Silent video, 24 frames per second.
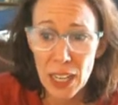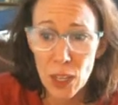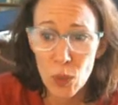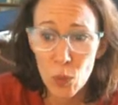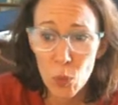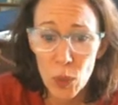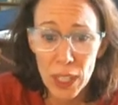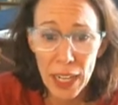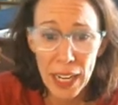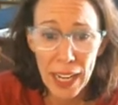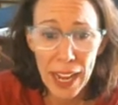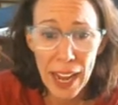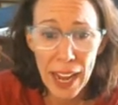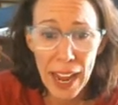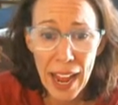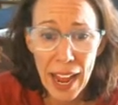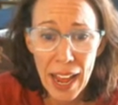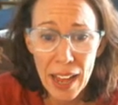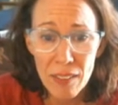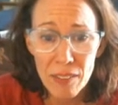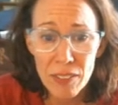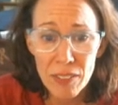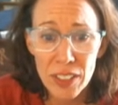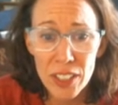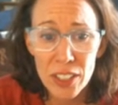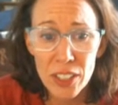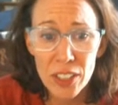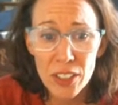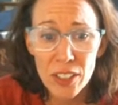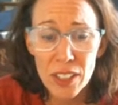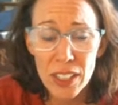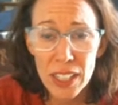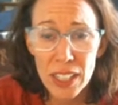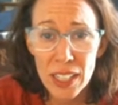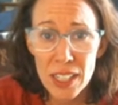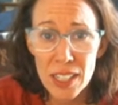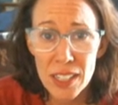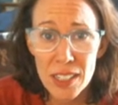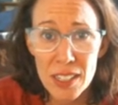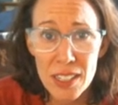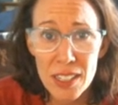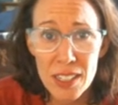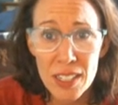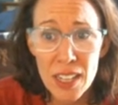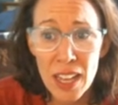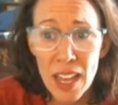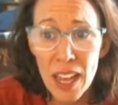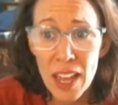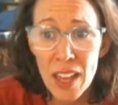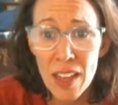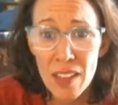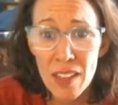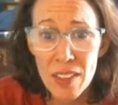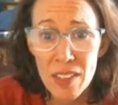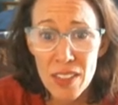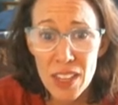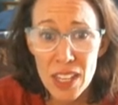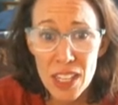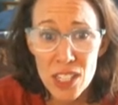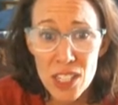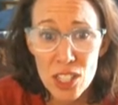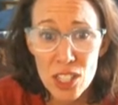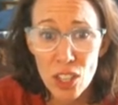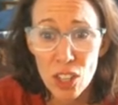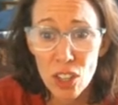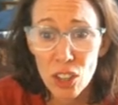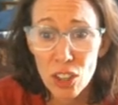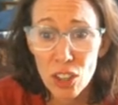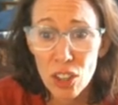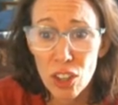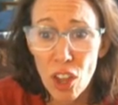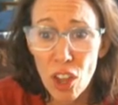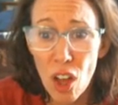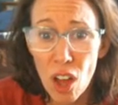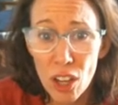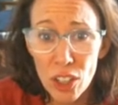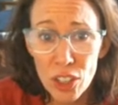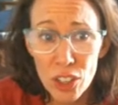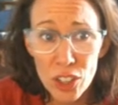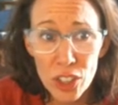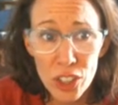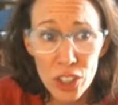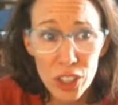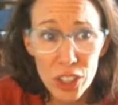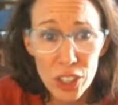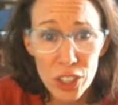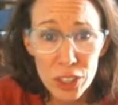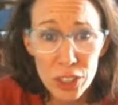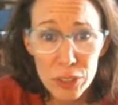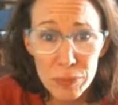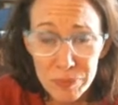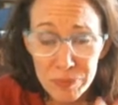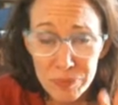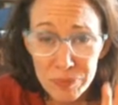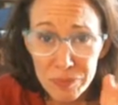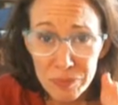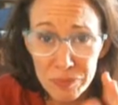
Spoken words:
And what I have here is this longer